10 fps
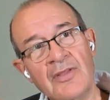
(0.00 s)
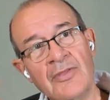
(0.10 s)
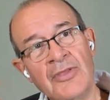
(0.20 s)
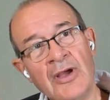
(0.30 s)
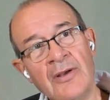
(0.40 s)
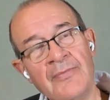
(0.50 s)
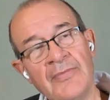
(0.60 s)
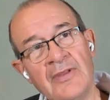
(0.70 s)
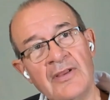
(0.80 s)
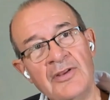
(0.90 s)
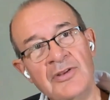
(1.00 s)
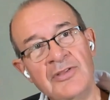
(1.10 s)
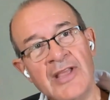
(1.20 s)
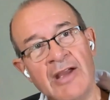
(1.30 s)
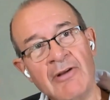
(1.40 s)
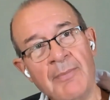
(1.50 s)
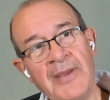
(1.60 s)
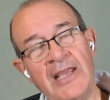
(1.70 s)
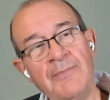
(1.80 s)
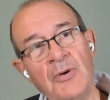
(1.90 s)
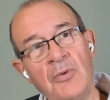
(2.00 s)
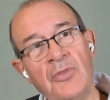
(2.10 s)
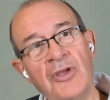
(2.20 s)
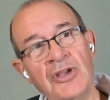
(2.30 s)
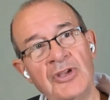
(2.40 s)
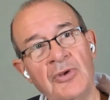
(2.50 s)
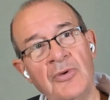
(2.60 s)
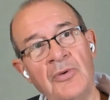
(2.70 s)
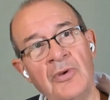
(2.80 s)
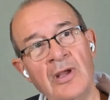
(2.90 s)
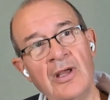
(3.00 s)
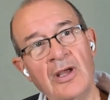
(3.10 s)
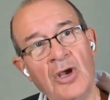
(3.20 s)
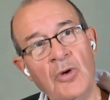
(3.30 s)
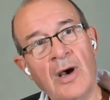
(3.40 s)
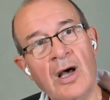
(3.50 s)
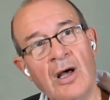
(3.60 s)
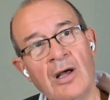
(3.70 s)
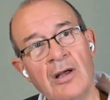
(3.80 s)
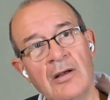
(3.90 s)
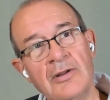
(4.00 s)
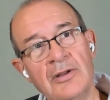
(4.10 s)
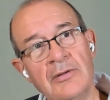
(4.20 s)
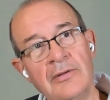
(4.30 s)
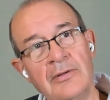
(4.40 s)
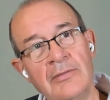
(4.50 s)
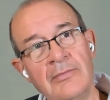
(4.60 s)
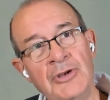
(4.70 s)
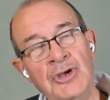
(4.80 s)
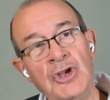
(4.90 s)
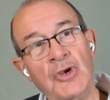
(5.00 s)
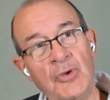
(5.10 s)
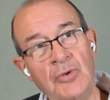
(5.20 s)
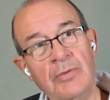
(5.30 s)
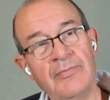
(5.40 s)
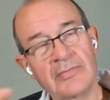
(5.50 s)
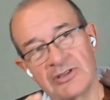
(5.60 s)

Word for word: that there are people that you, who are new.